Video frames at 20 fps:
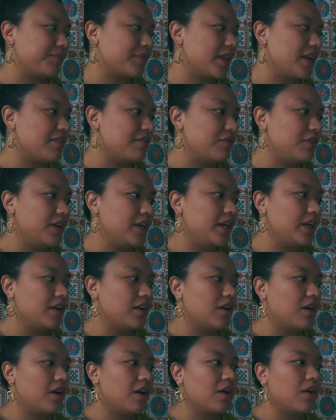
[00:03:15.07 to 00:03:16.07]
If
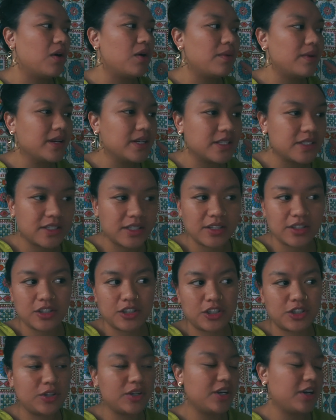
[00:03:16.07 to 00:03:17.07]
we are always
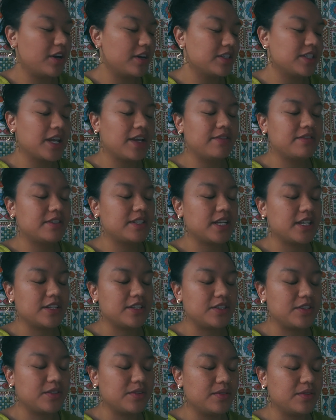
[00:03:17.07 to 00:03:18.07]
shooting ourselves
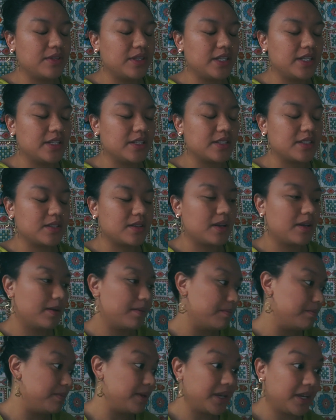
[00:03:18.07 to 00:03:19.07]
into these
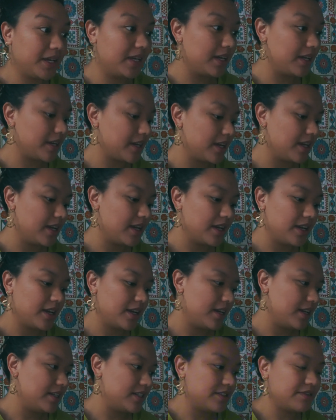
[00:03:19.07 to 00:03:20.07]
big
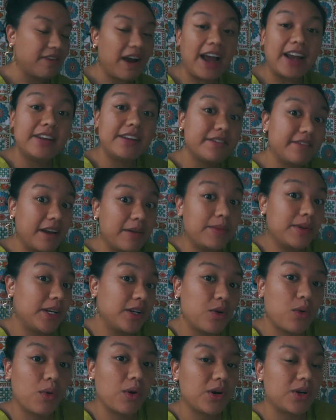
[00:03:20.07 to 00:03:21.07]
divine feminine
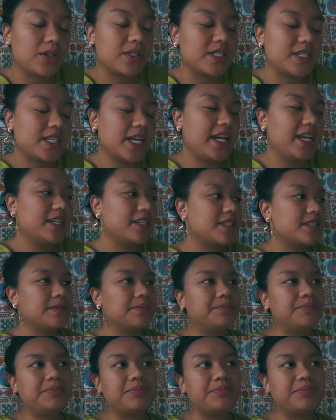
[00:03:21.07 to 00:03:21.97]
oracle states,